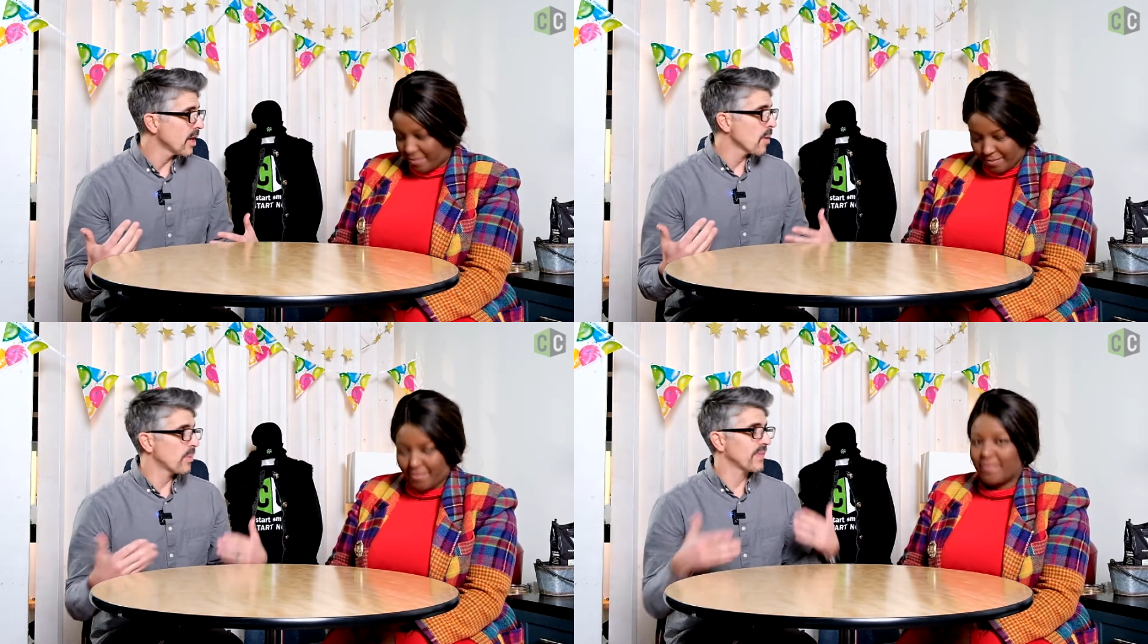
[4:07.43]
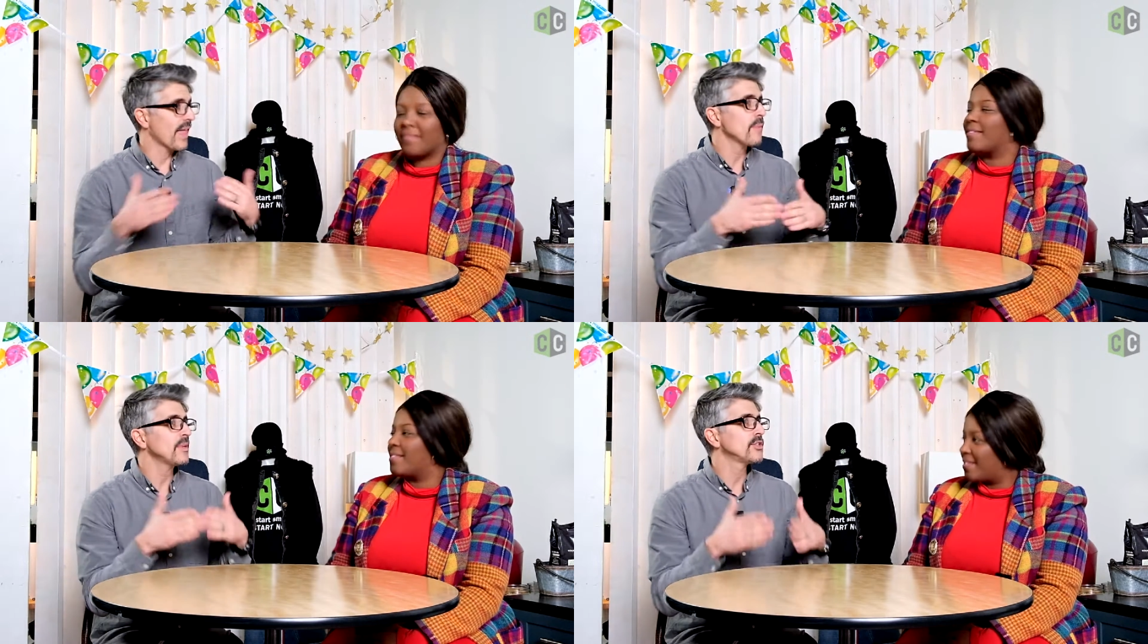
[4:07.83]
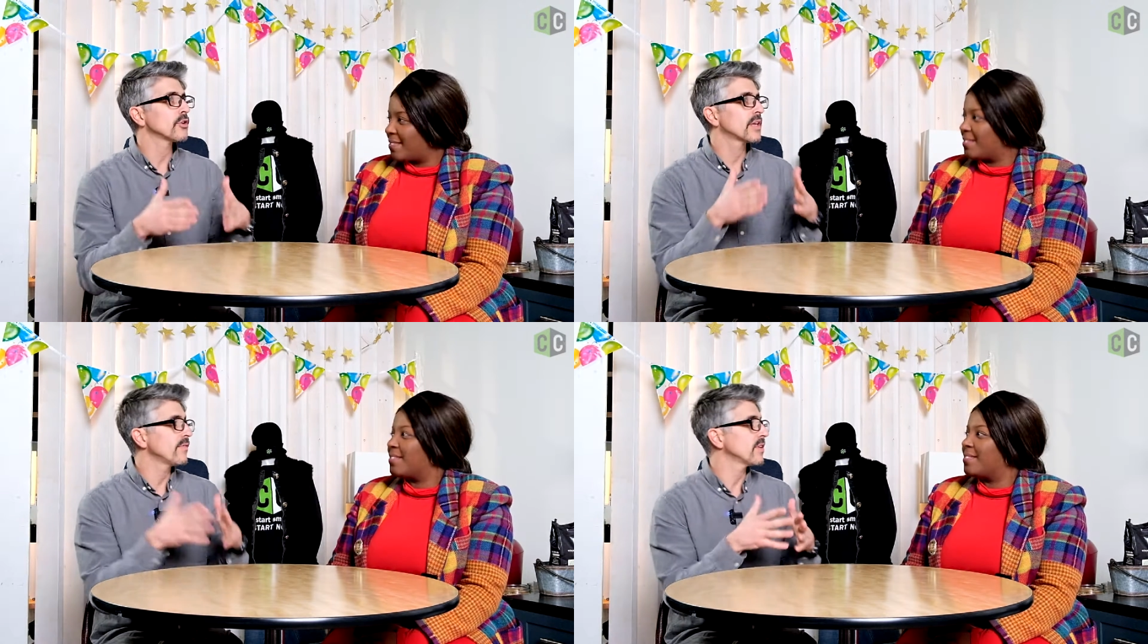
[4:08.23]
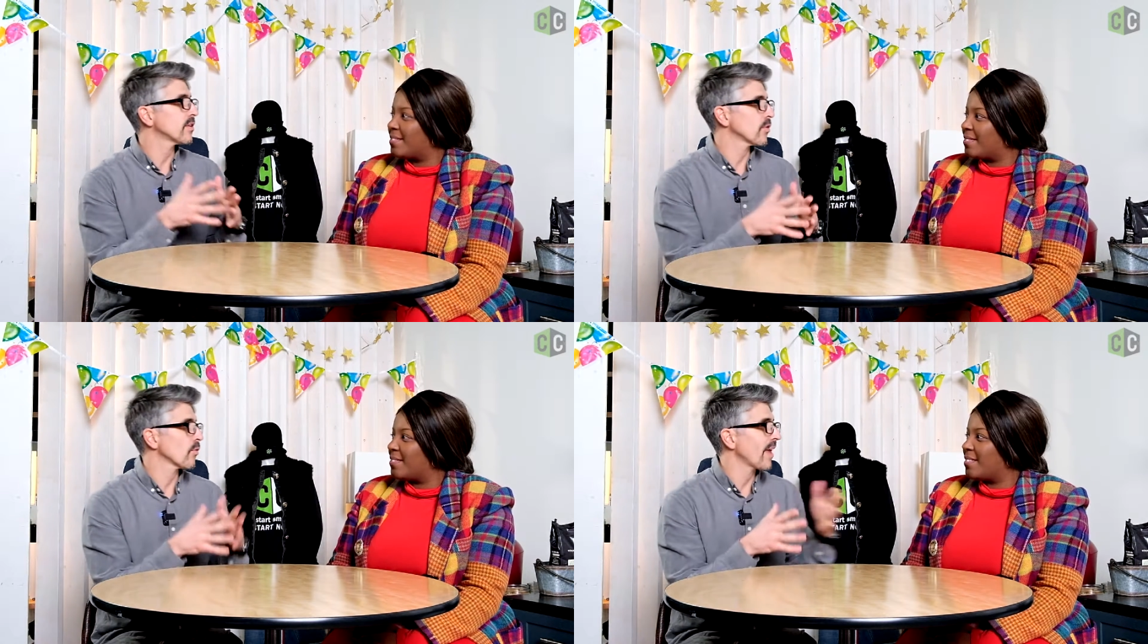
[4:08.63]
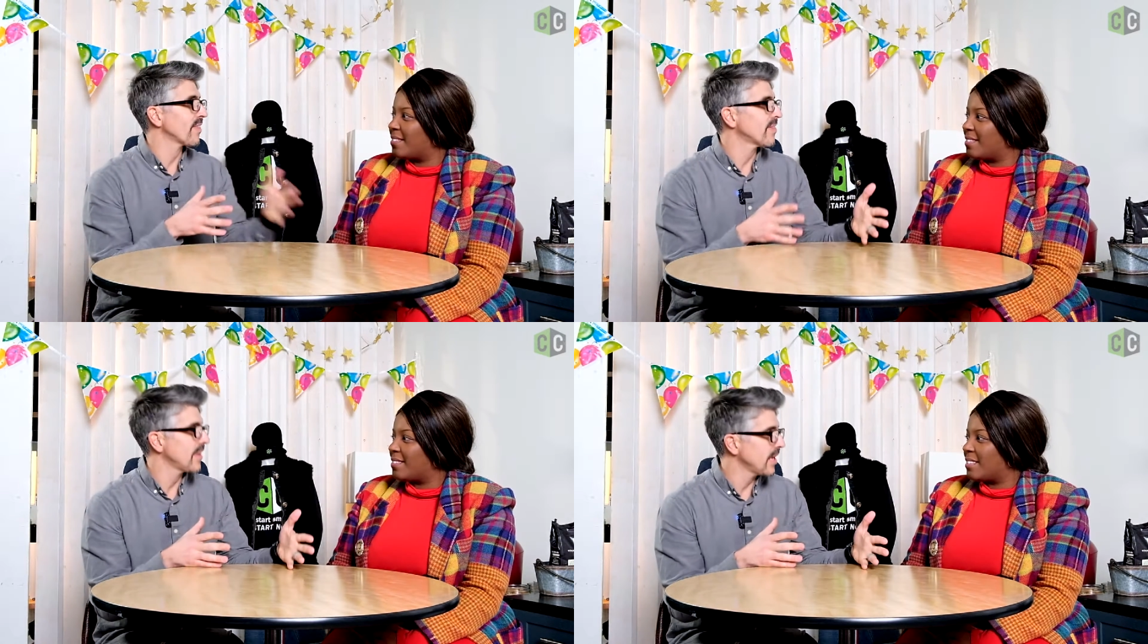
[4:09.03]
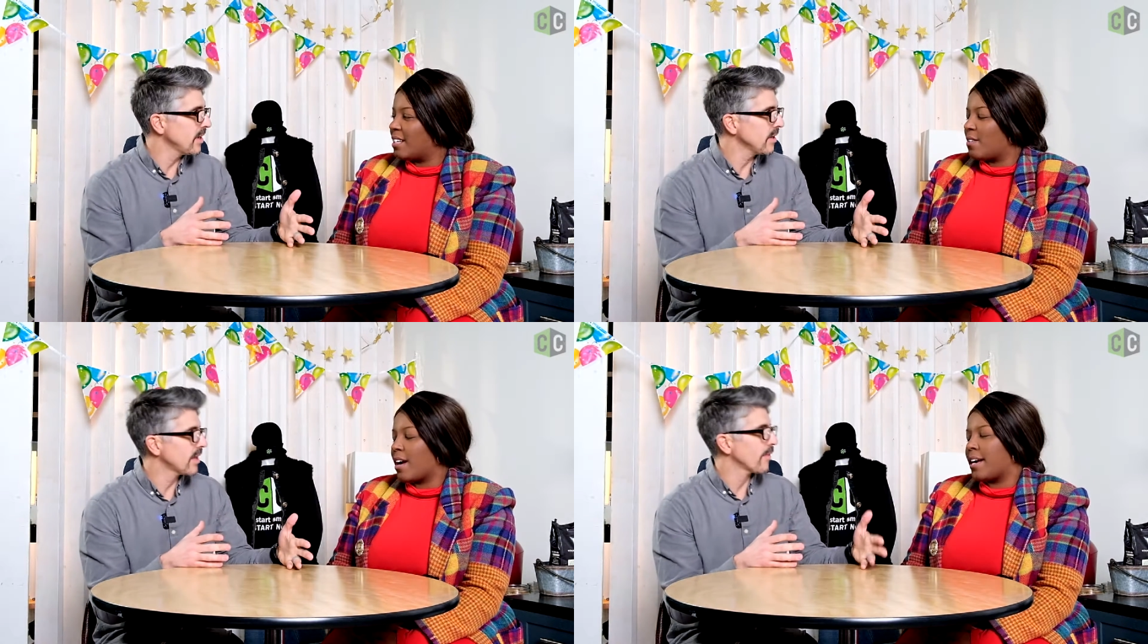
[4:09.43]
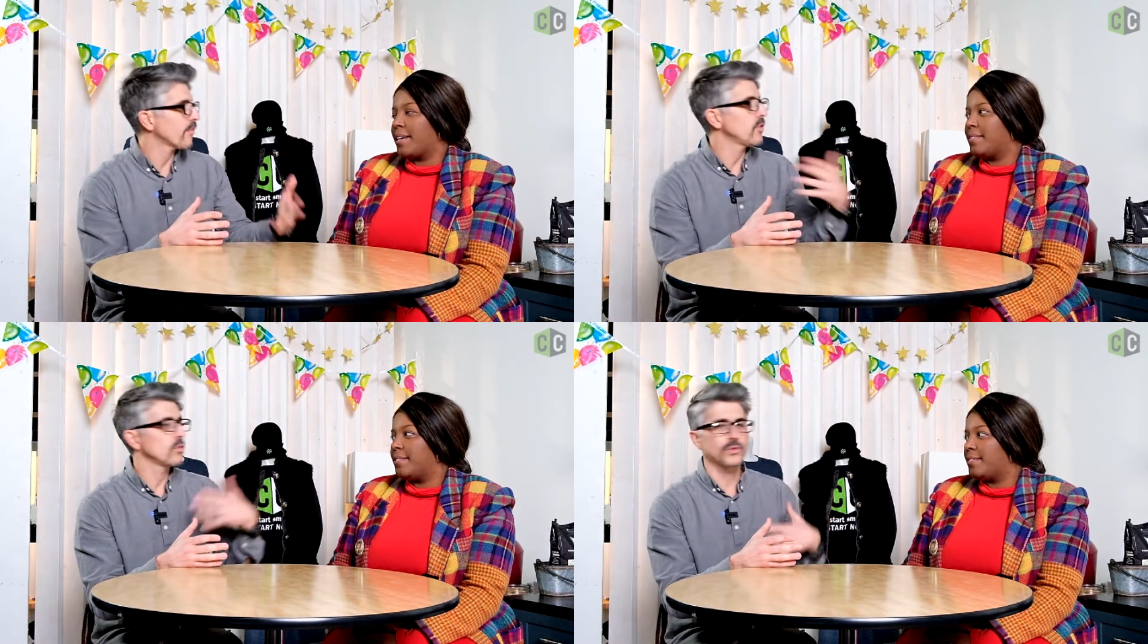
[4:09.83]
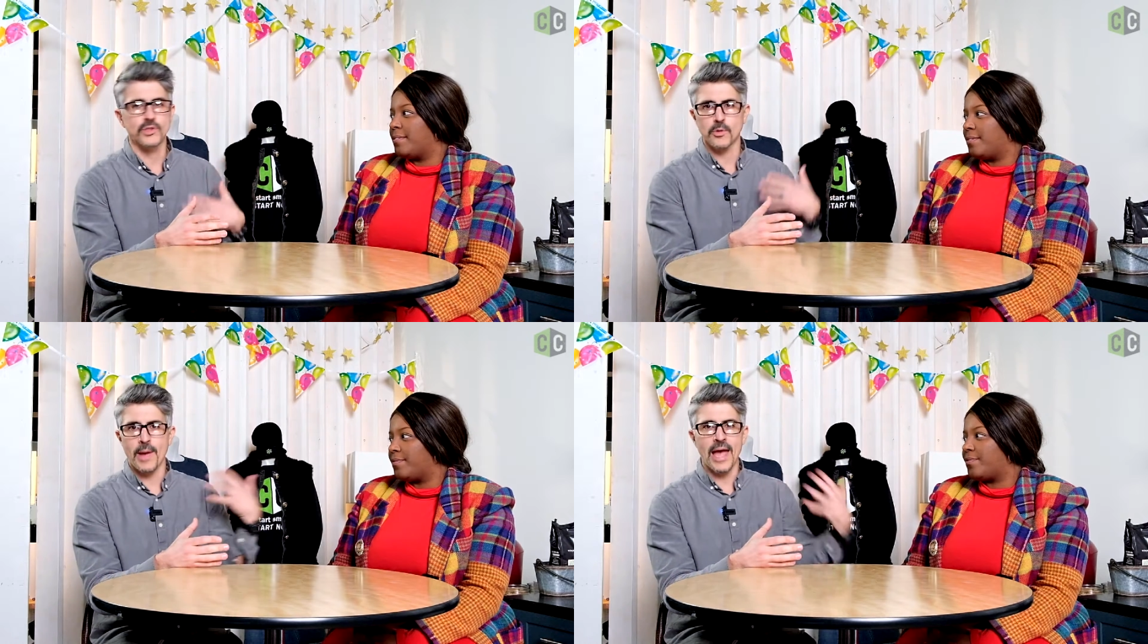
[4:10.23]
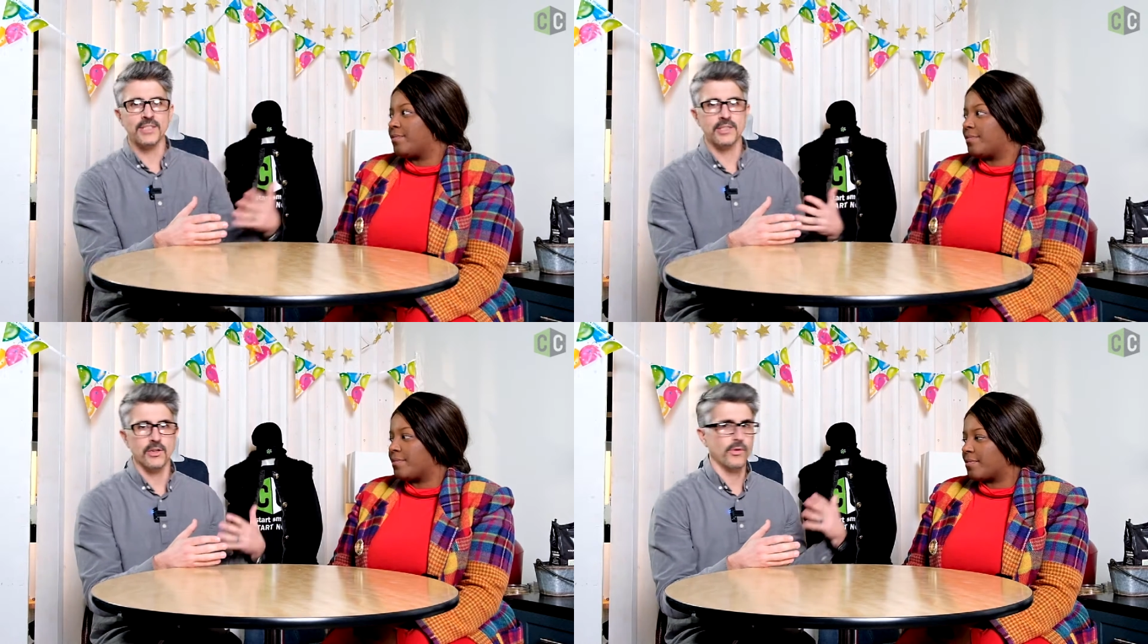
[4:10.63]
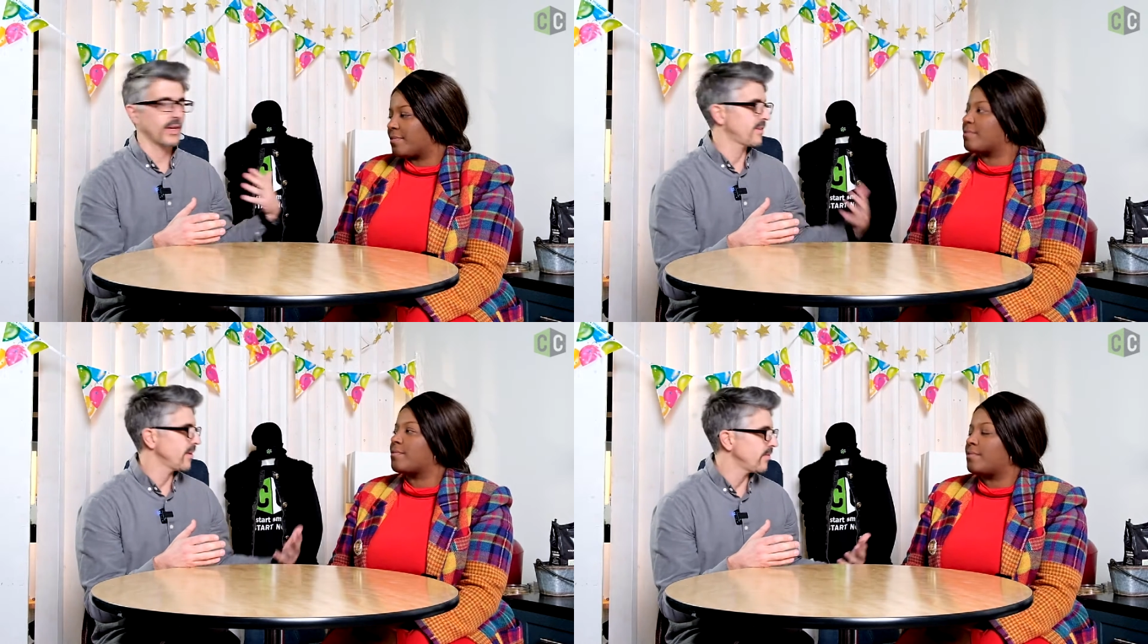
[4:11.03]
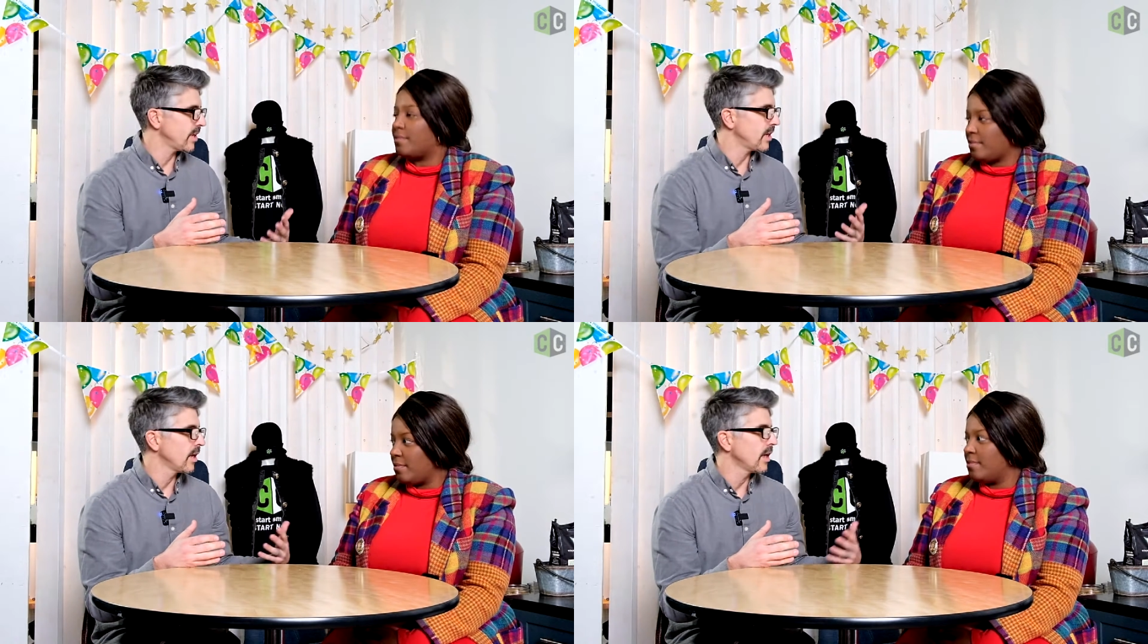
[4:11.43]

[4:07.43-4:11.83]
Speaker 1: But that means you're giving to the right thing right. that fuels your passion and creativity.